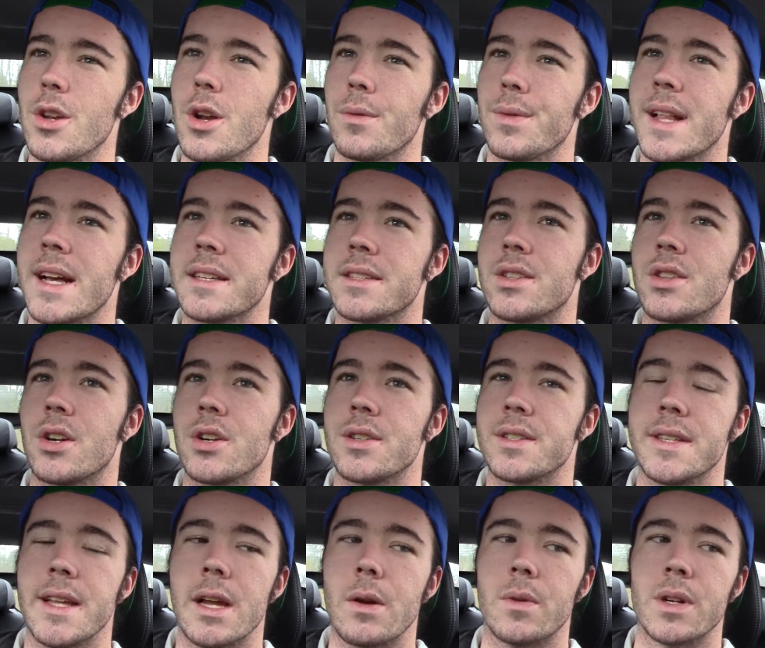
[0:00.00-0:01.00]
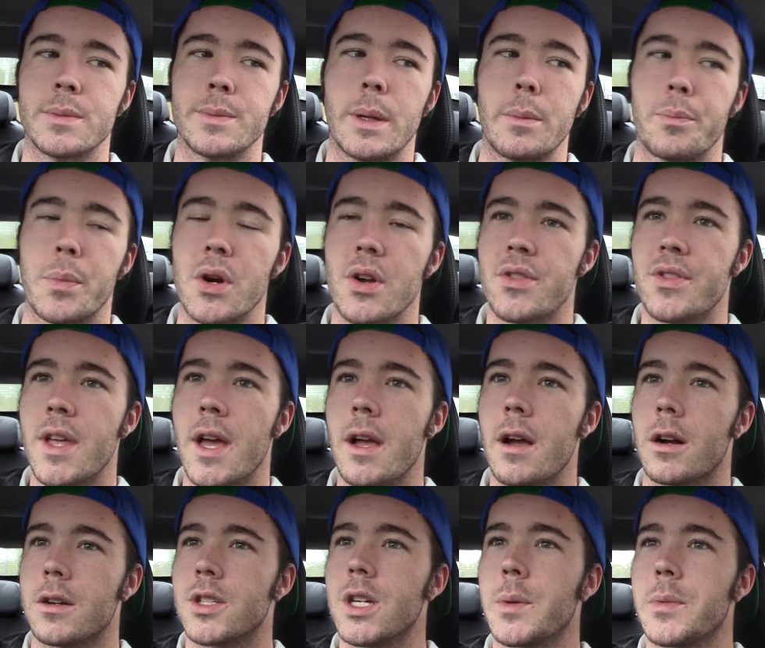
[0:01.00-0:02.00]
Last Thursday was my birthday.
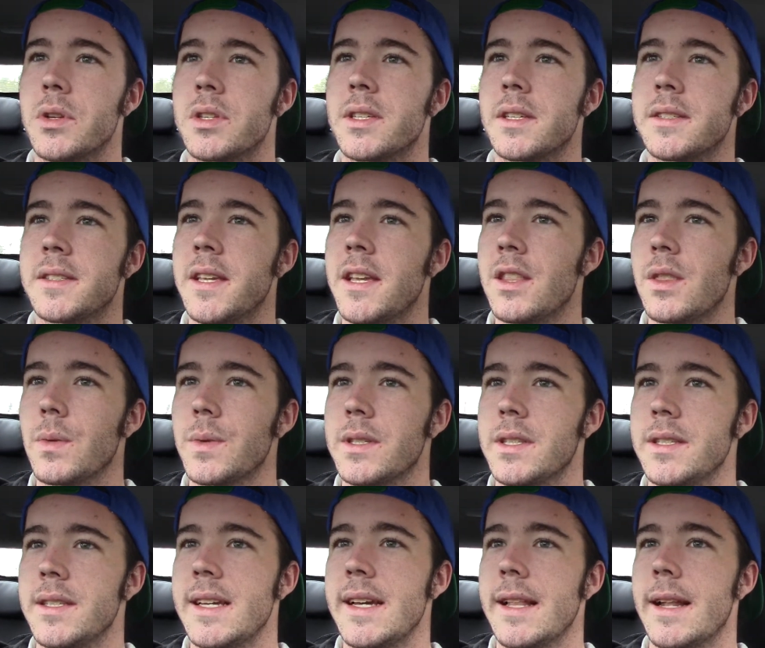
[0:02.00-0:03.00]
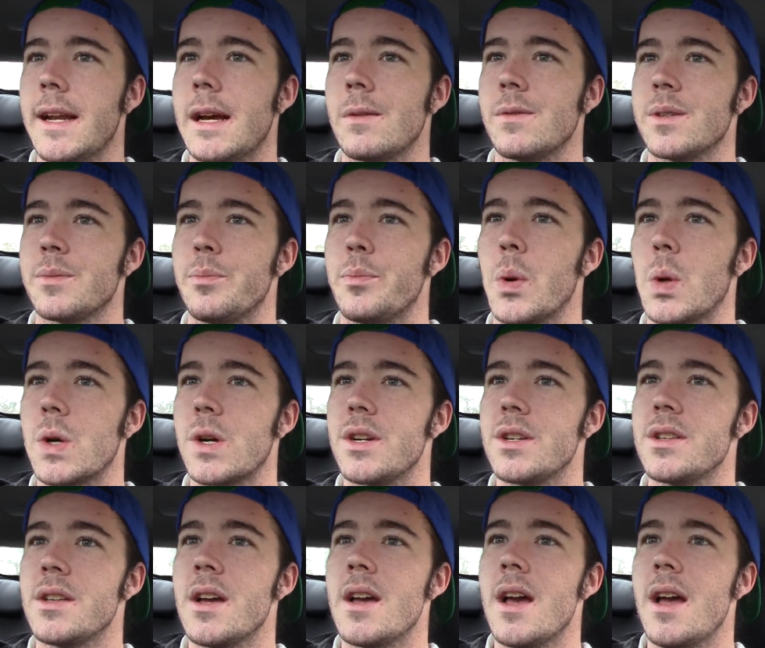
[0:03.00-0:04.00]
October 16th was the day that I was born,